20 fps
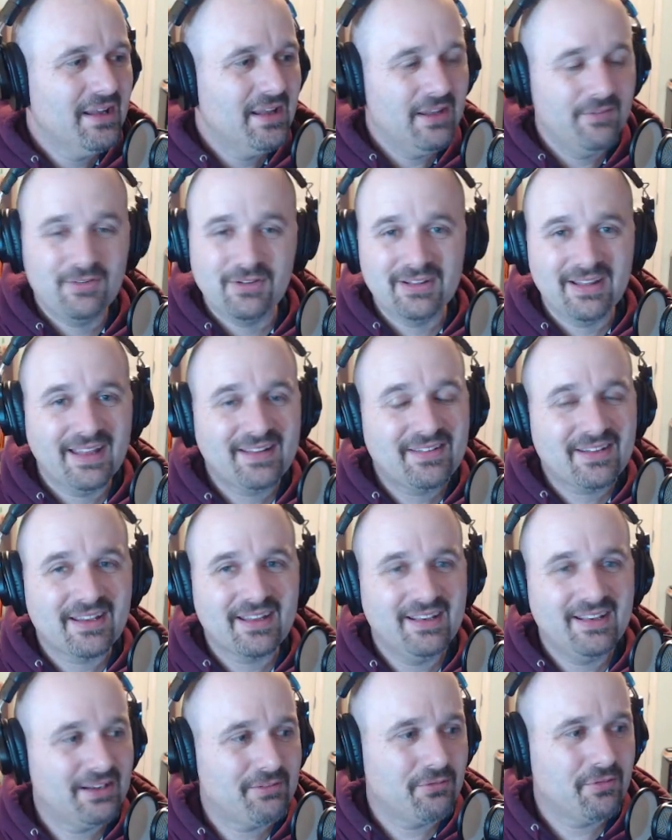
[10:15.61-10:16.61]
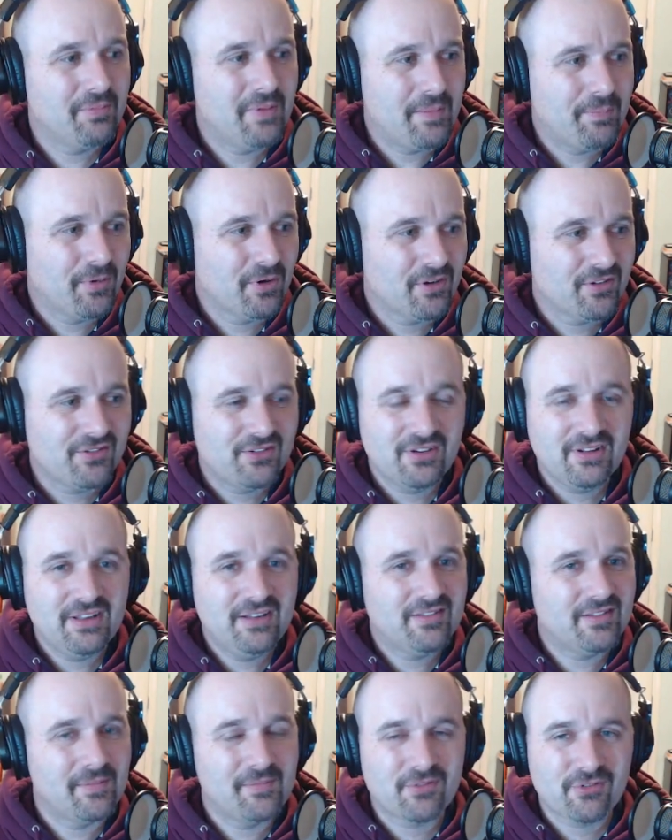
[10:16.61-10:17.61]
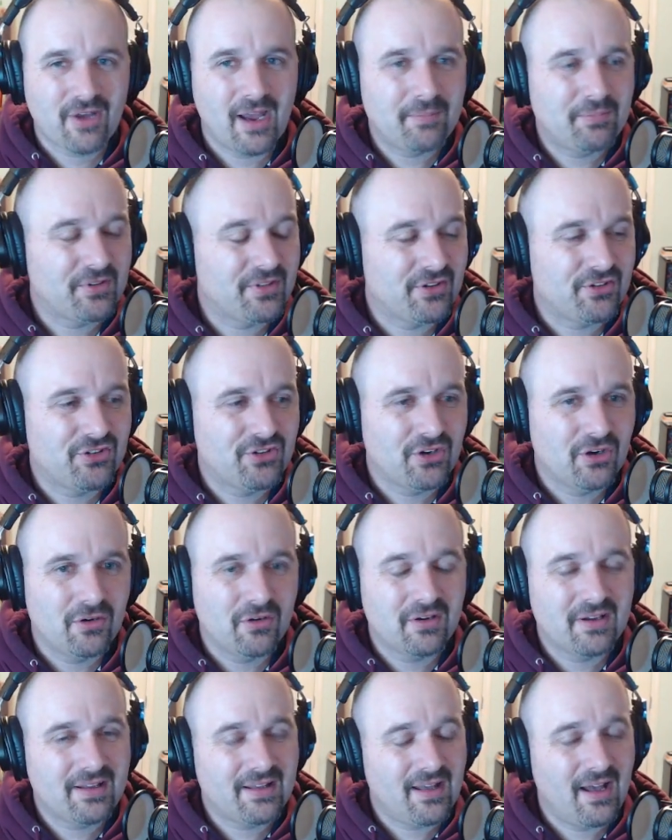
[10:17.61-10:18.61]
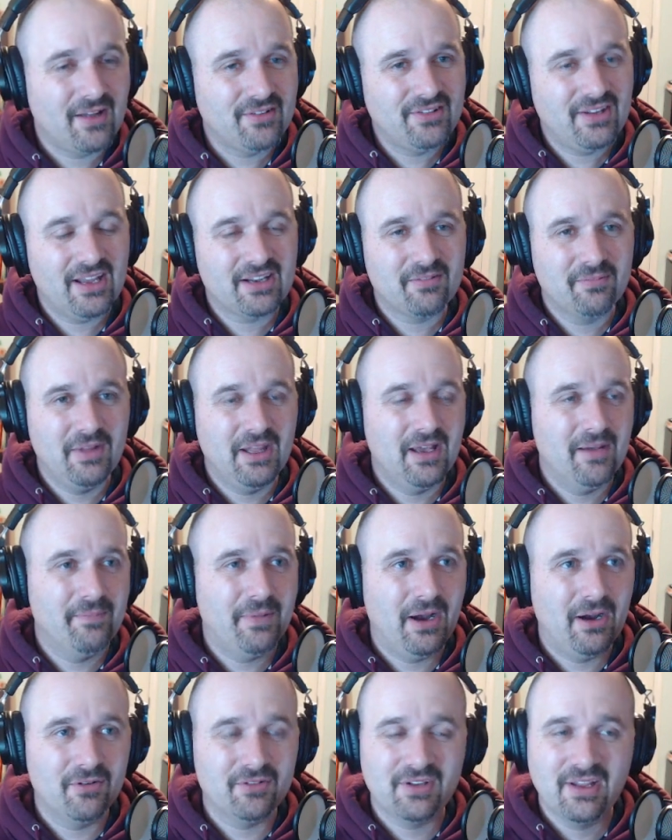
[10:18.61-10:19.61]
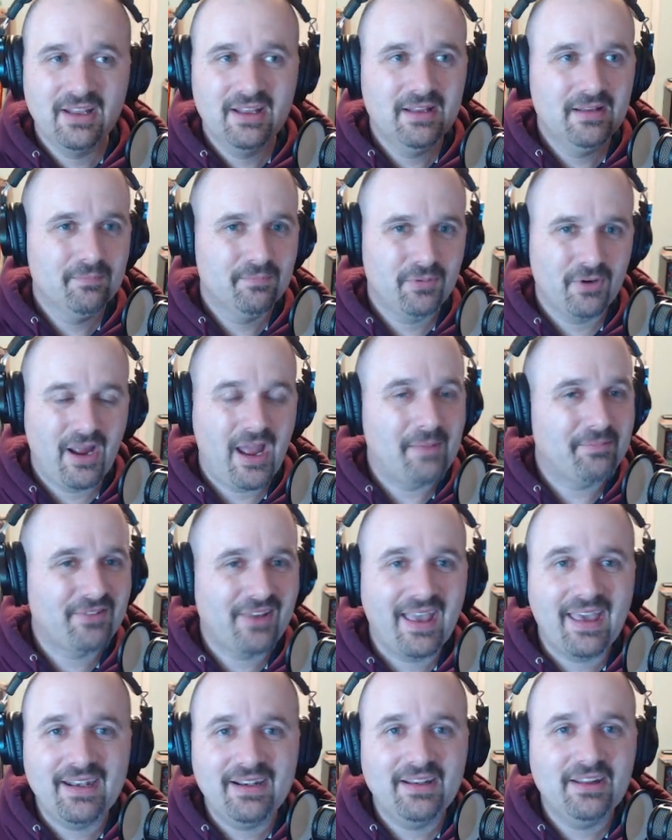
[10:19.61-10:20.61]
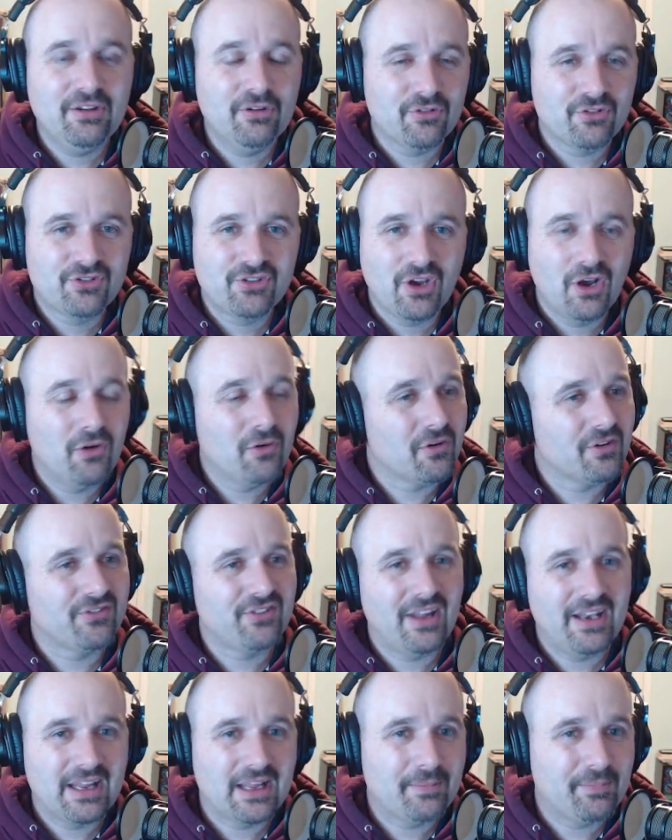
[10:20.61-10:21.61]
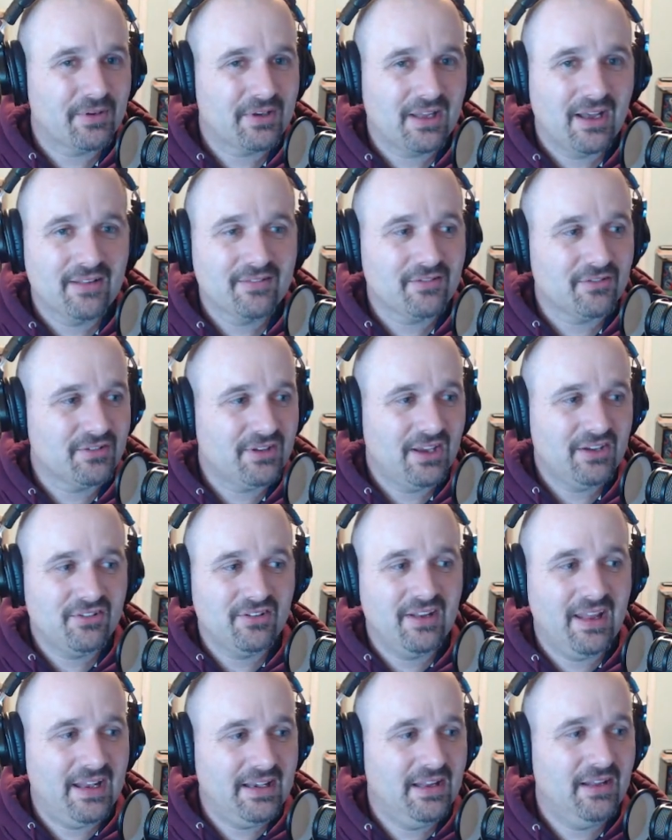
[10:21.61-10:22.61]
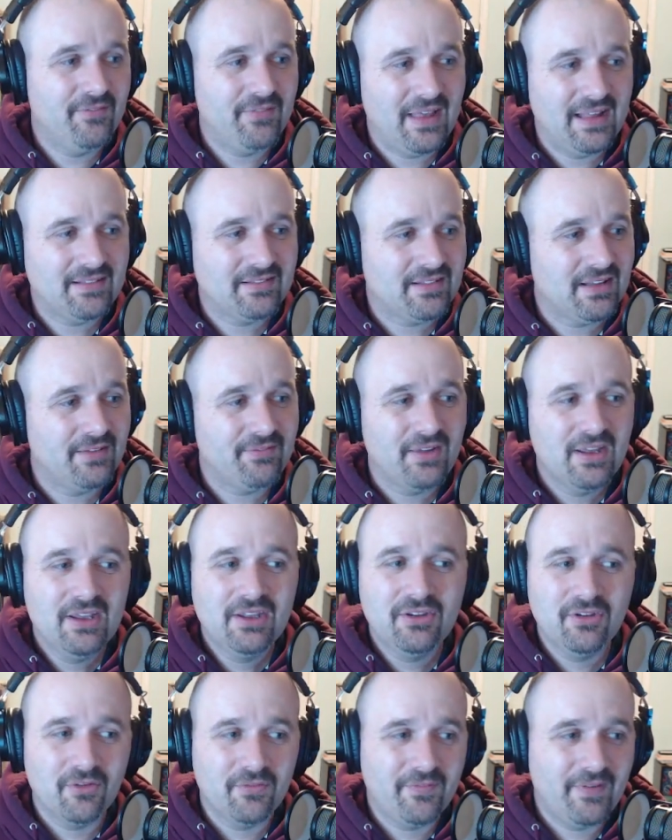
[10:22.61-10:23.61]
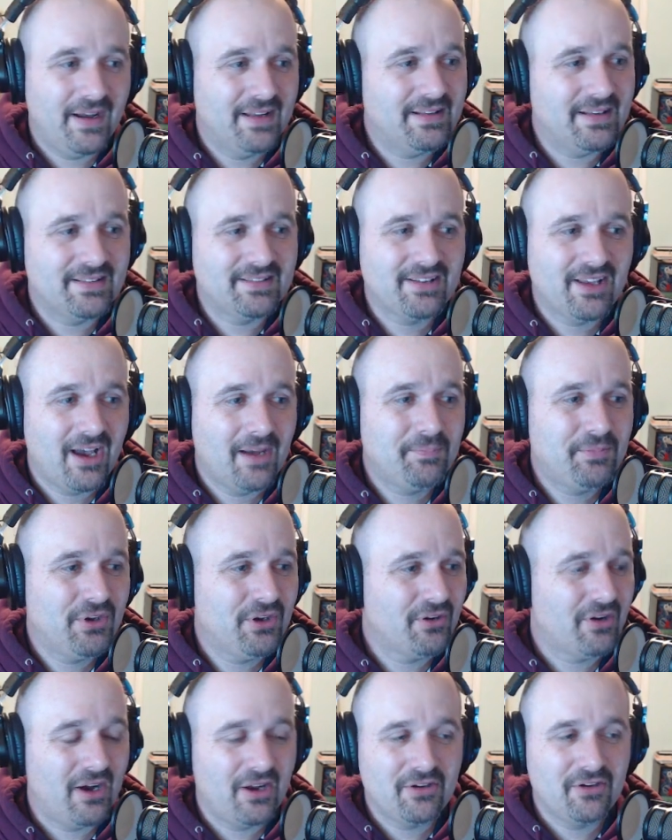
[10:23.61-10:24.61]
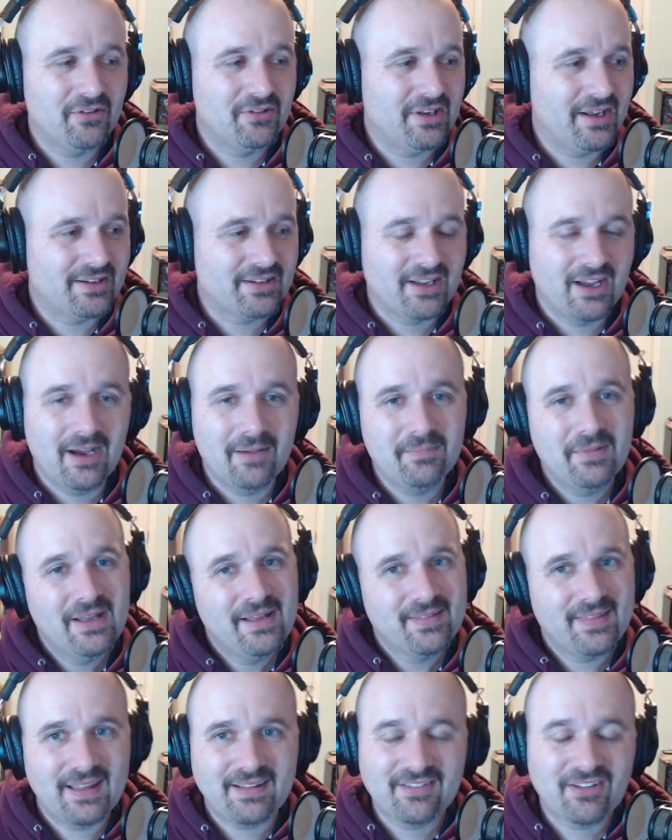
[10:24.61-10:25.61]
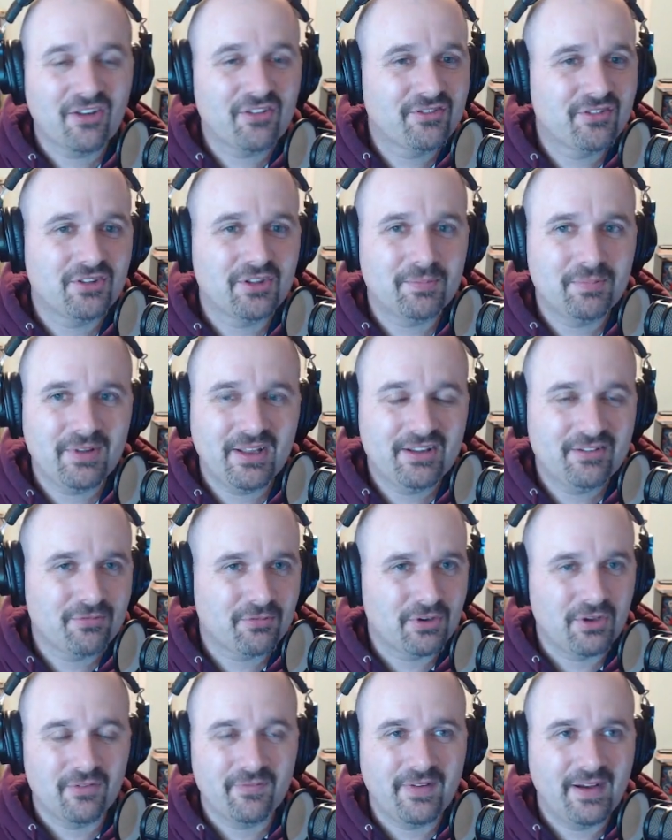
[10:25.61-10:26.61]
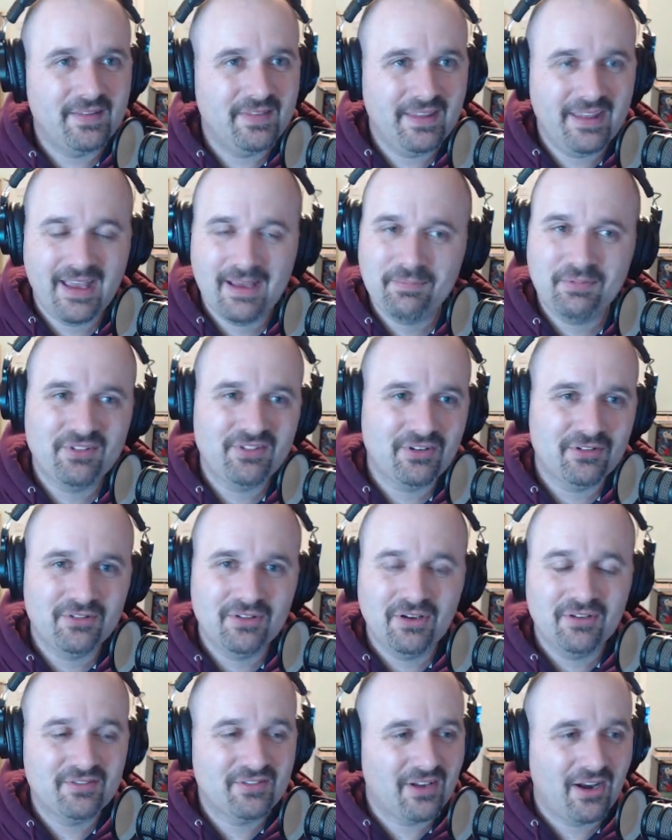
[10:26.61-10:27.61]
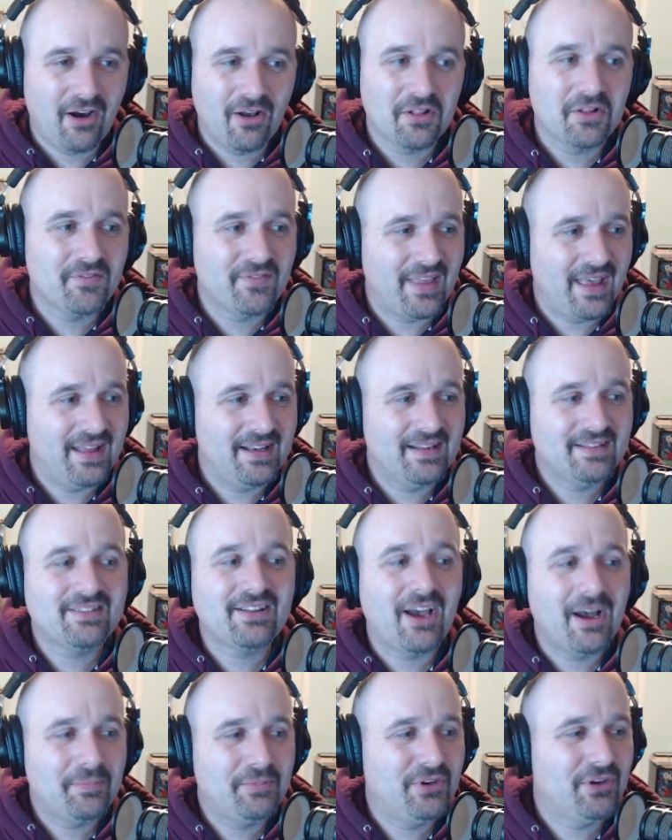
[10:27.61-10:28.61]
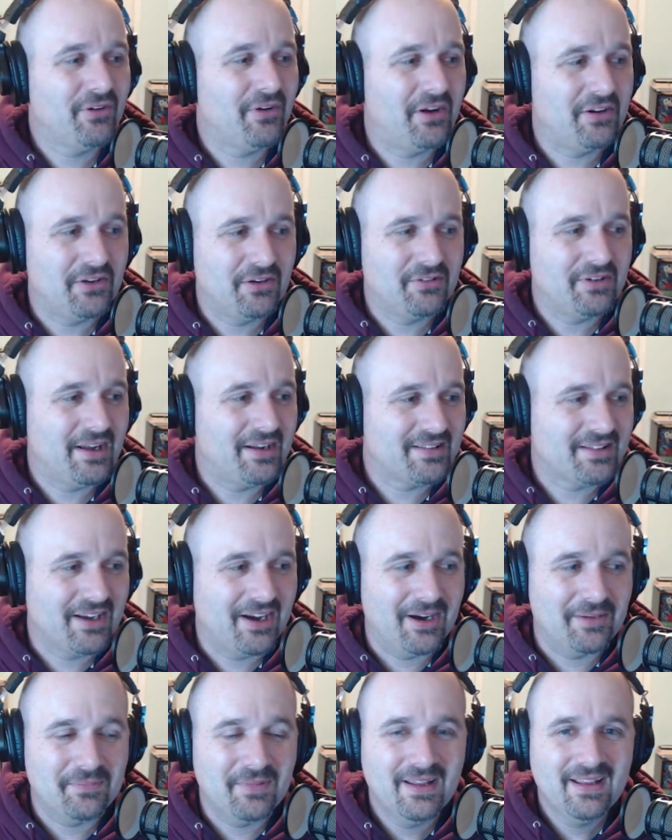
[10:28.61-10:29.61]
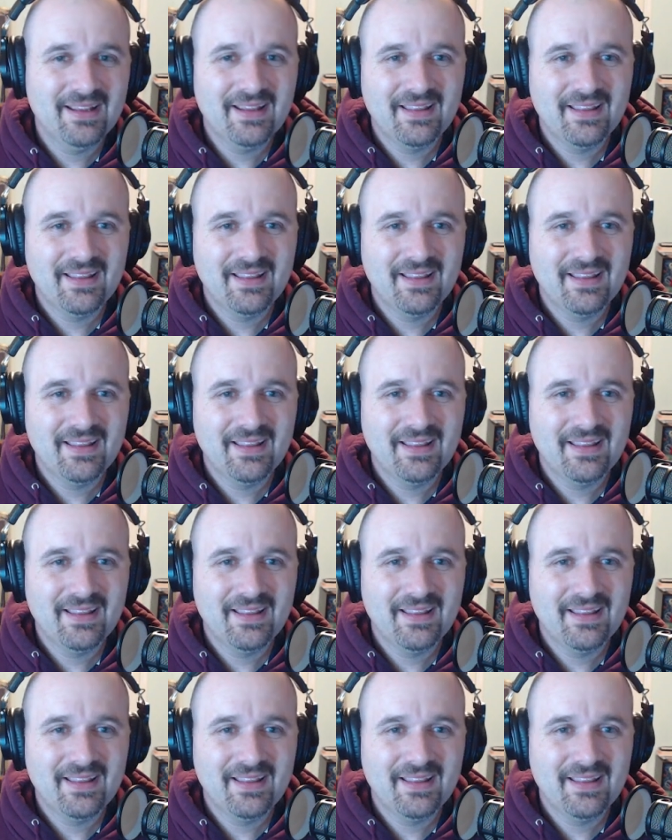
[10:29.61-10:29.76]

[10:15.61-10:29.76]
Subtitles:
If you'd like to connect with me personally, subscribe to the show, contact me about perhaps editing your show or setting up a consultation, any of that stuff, you'll find at toptieraudio.com. That's also the place where you'll find the episode notes, all of that, toptieraudio.com.